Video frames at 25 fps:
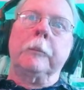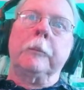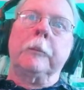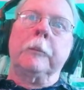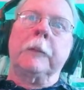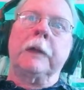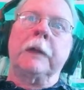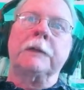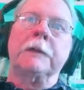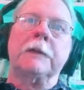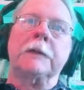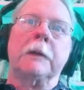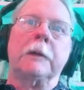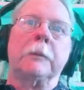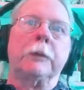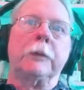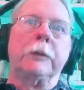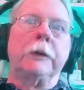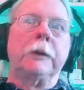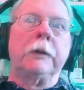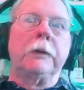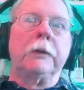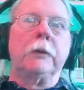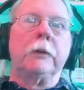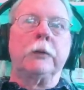That's not
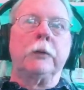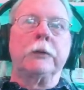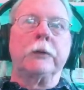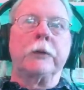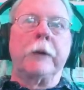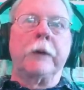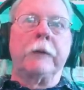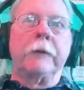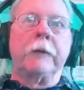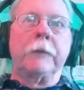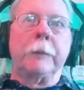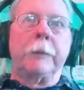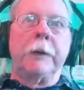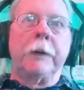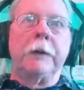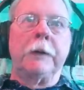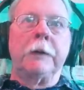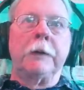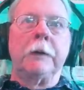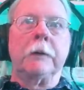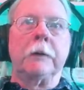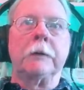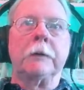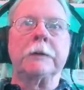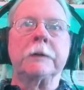bleeding through, so I have to paint
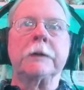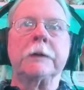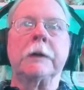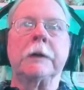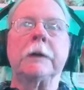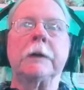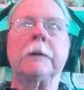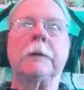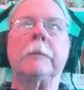the other side.